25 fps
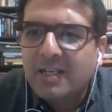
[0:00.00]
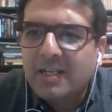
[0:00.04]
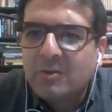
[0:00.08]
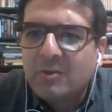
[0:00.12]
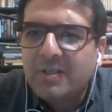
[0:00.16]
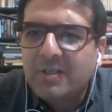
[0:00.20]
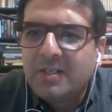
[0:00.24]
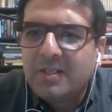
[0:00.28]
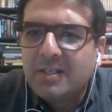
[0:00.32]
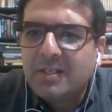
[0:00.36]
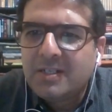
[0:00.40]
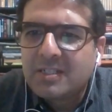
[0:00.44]

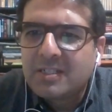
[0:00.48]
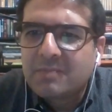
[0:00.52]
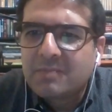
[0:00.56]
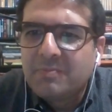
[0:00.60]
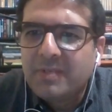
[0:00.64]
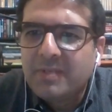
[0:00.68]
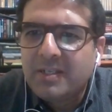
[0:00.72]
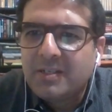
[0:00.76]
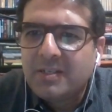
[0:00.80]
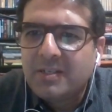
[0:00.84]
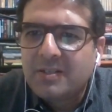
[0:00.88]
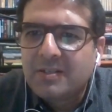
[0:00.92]
Uyghurs
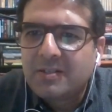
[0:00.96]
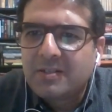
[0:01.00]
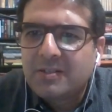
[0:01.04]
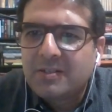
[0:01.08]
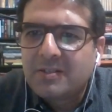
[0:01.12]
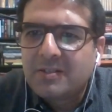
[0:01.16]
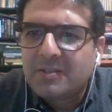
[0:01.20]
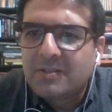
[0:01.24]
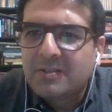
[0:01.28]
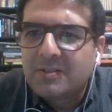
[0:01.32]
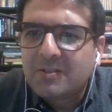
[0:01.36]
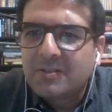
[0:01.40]
being
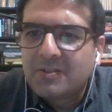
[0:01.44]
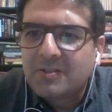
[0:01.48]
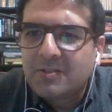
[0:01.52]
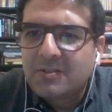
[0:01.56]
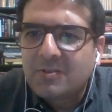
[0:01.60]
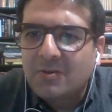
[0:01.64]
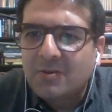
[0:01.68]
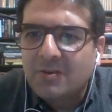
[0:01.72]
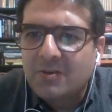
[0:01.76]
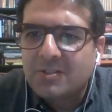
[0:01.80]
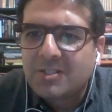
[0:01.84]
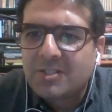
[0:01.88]

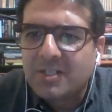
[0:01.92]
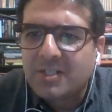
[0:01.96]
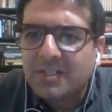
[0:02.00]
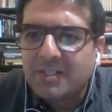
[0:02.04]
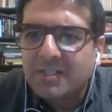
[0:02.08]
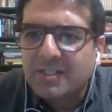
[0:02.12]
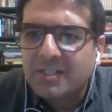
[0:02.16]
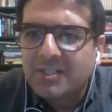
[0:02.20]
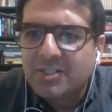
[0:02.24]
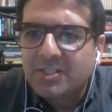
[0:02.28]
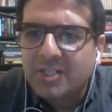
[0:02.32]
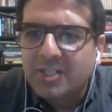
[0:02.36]

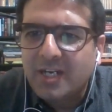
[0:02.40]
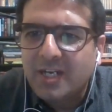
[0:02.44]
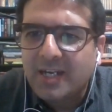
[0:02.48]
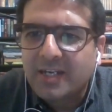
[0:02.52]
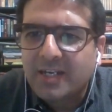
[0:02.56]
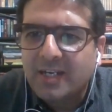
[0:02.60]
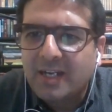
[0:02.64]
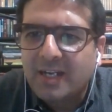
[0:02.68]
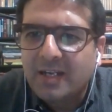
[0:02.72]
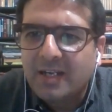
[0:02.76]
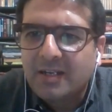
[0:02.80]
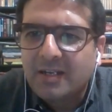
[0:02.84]
tortured in
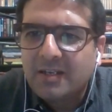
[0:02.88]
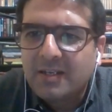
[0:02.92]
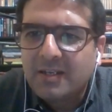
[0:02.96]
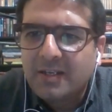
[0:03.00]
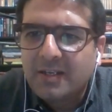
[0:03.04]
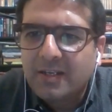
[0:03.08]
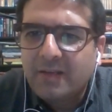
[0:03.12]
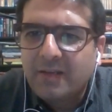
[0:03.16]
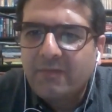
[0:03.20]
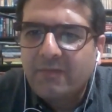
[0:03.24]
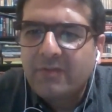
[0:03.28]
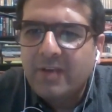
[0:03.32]
China,
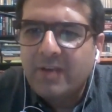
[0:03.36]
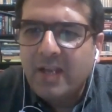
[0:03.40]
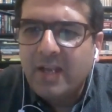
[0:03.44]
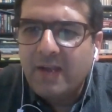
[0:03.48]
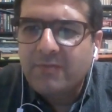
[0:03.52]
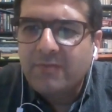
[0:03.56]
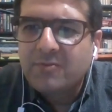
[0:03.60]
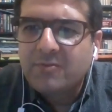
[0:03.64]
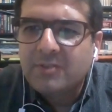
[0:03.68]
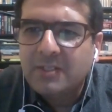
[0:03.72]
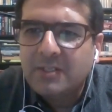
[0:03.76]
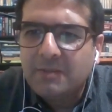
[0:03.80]
if we
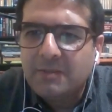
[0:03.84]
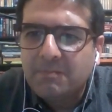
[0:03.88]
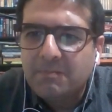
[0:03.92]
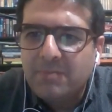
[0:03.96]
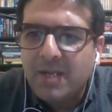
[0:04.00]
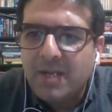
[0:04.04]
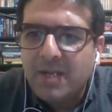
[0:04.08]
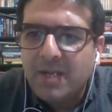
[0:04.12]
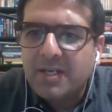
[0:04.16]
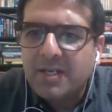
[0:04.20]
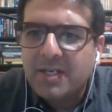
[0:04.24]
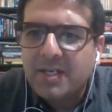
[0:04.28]
have to
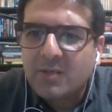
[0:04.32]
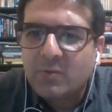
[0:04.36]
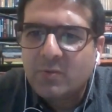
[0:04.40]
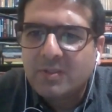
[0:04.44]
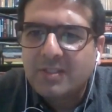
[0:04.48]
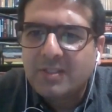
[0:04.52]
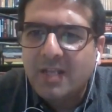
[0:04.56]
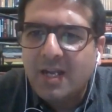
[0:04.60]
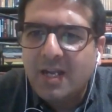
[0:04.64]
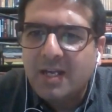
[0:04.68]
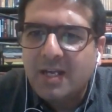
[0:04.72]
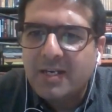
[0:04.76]
compare it
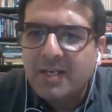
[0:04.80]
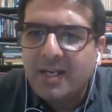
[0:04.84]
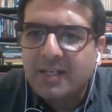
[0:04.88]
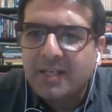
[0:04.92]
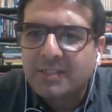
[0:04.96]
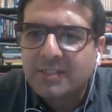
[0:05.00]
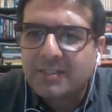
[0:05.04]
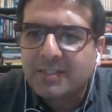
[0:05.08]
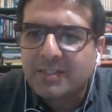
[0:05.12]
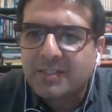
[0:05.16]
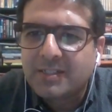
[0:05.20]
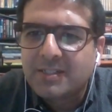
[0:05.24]
with our
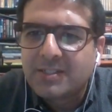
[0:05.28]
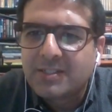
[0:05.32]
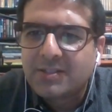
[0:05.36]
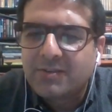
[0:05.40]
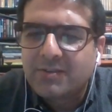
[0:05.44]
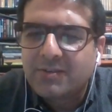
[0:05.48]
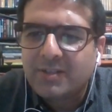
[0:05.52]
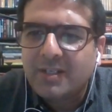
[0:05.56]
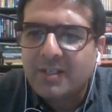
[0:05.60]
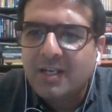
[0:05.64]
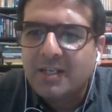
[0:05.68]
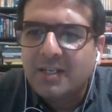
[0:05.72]
actions
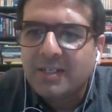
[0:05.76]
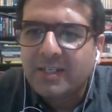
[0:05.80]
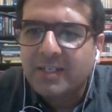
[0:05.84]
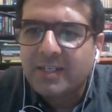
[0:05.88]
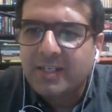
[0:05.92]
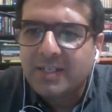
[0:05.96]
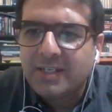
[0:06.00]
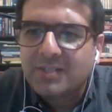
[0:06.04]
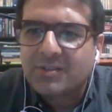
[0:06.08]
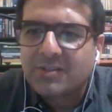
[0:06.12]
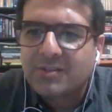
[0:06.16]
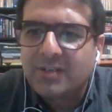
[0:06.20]

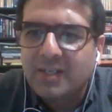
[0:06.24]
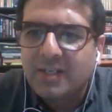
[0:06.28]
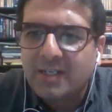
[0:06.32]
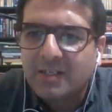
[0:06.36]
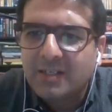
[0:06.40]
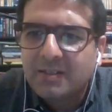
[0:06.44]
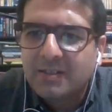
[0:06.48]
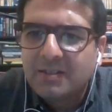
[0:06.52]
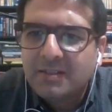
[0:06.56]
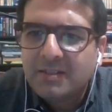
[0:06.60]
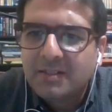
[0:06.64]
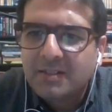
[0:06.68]
regarding Israel?
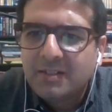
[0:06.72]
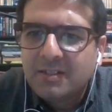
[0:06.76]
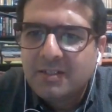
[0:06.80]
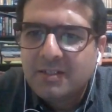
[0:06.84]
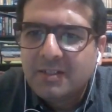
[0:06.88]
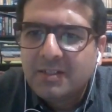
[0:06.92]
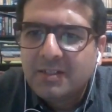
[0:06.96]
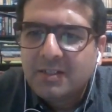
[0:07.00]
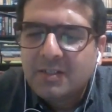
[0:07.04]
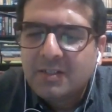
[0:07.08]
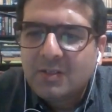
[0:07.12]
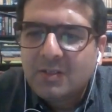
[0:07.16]

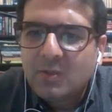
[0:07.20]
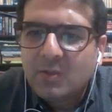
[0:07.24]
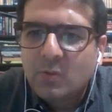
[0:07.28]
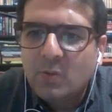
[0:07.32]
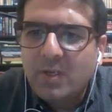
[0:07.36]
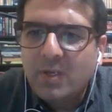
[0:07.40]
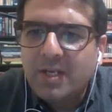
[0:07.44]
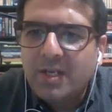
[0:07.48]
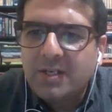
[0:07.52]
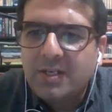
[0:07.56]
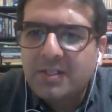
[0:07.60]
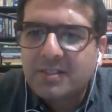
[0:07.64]

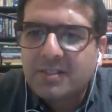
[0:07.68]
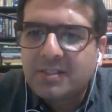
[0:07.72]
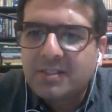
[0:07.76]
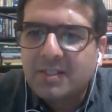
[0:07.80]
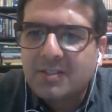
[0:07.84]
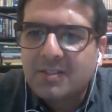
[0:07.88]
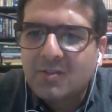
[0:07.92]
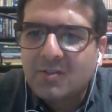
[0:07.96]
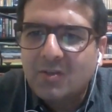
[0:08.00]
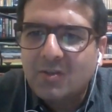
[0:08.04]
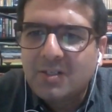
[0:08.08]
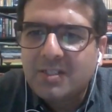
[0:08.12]
Where is
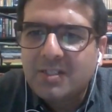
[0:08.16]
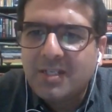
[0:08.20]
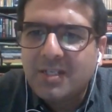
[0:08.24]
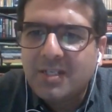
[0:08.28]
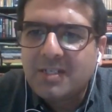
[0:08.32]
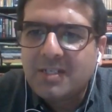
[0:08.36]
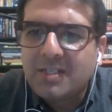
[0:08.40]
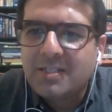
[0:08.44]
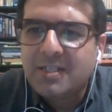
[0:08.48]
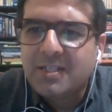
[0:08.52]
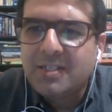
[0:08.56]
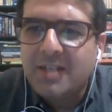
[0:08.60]
the
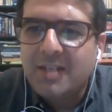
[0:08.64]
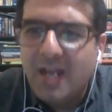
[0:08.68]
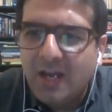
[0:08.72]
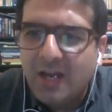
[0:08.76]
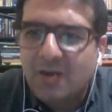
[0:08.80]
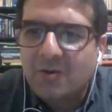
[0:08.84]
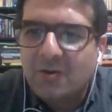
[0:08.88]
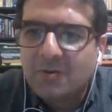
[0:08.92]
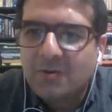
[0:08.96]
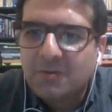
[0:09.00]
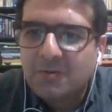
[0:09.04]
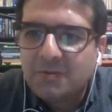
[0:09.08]
solidarity
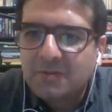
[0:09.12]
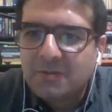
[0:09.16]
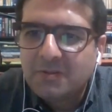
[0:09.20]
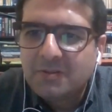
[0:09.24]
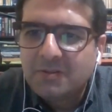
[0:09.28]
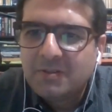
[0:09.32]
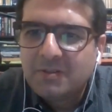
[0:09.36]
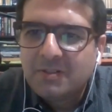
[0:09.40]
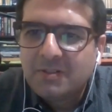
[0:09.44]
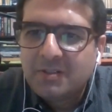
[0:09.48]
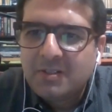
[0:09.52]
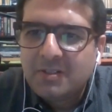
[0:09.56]
now?
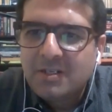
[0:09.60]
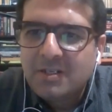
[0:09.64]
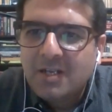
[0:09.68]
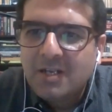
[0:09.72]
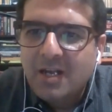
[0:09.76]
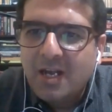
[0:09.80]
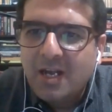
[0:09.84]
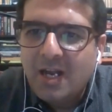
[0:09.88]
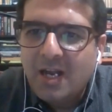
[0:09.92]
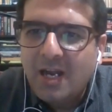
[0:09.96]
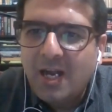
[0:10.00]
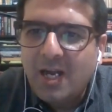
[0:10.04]

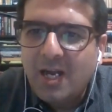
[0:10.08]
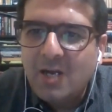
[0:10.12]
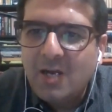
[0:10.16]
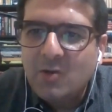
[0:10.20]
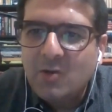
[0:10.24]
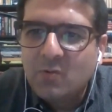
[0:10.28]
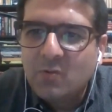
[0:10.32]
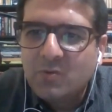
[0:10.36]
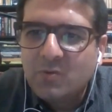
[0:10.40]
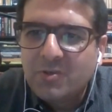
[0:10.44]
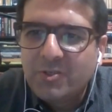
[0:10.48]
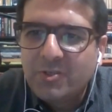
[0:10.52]

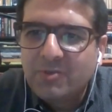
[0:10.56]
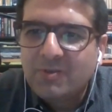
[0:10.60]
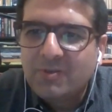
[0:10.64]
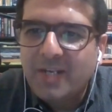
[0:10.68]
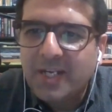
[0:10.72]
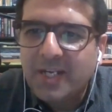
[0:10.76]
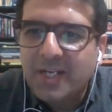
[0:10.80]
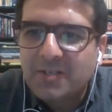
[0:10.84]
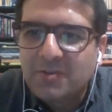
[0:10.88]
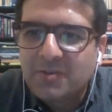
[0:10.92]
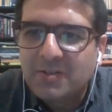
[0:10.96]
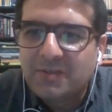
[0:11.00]
How would you
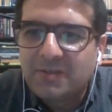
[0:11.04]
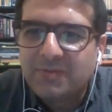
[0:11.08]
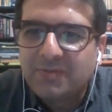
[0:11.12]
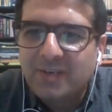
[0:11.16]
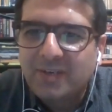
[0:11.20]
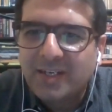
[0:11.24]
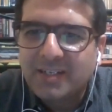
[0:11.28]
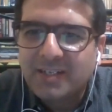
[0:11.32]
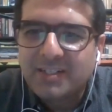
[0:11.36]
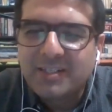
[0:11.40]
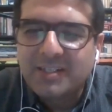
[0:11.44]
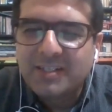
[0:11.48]
like to
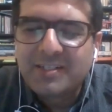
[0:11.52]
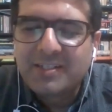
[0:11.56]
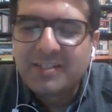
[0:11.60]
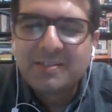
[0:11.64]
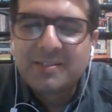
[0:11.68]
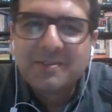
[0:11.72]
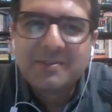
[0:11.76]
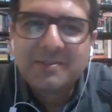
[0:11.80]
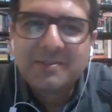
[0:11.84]
define it?